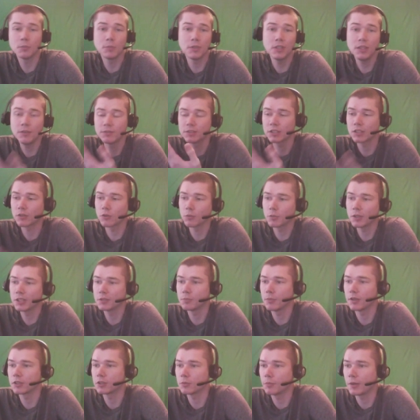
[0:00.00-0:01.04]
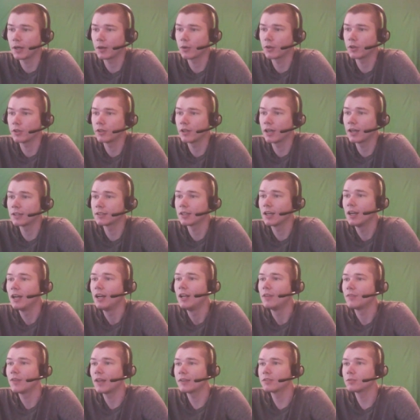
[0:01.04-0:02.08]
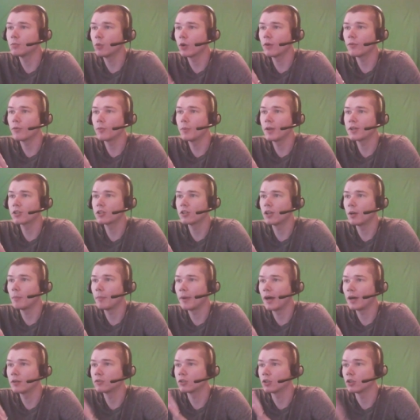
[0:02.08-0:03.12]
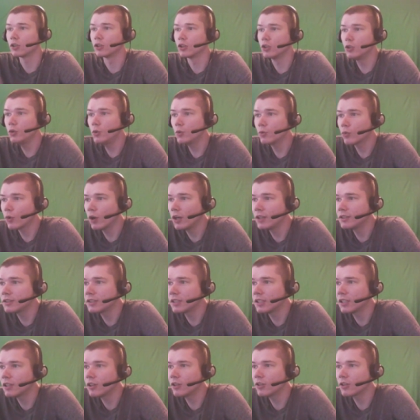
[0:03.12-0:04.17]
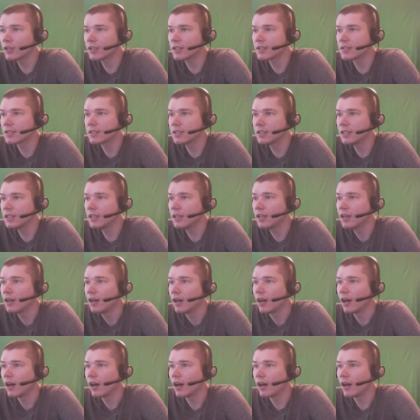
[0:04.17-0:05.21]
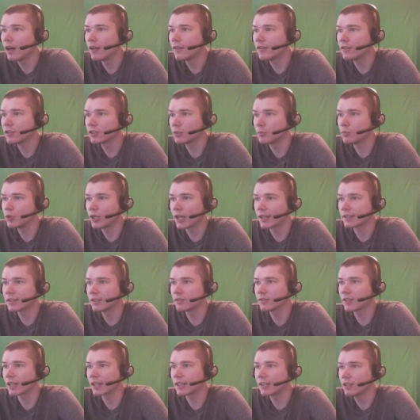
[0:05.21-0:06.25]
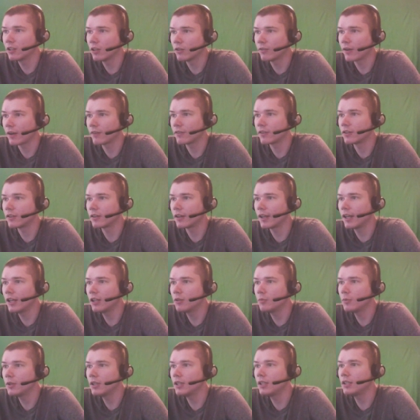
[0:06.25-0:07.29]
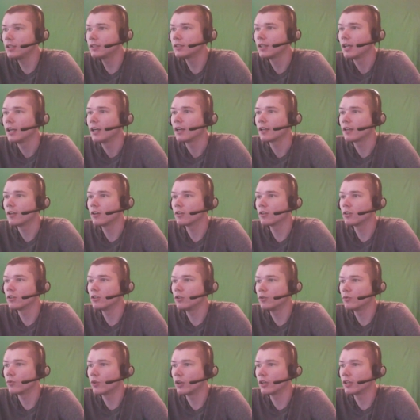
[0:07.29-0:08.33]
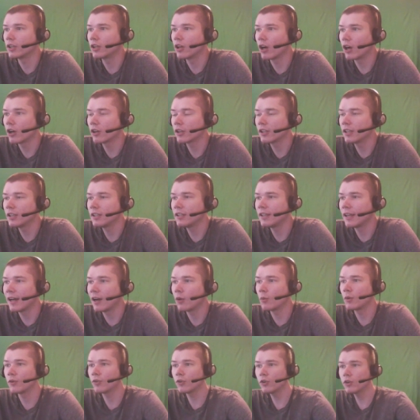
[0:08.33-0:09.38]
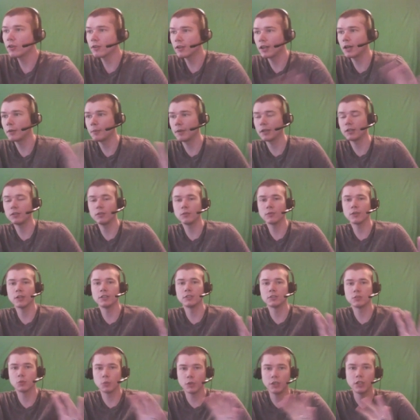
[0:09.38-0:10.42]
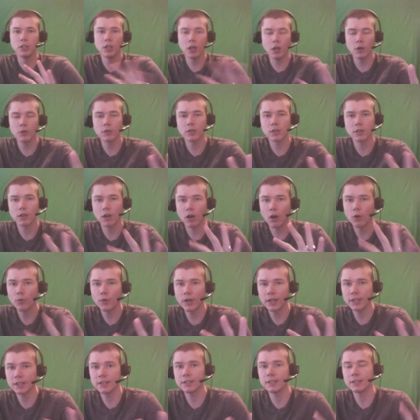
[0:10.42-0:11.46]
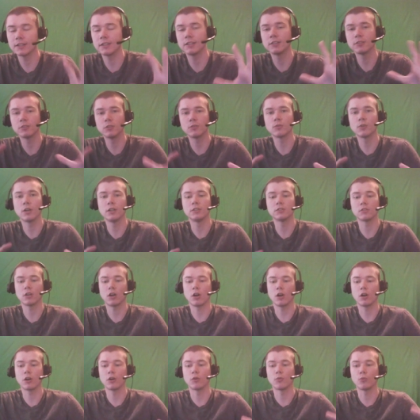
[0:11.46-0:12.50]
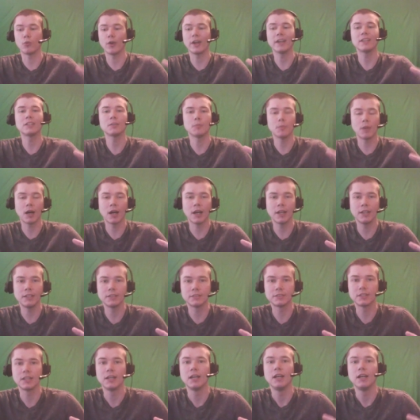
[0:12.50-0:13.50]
be, if it's going to replace Monster Power or not. They have some more information about loot runs here. You can see uh, there's objectives like kill 500 enemies, kill the loot run guardian. Now, we've heard a lot about loot runs. We know that already that these loot runs are randomized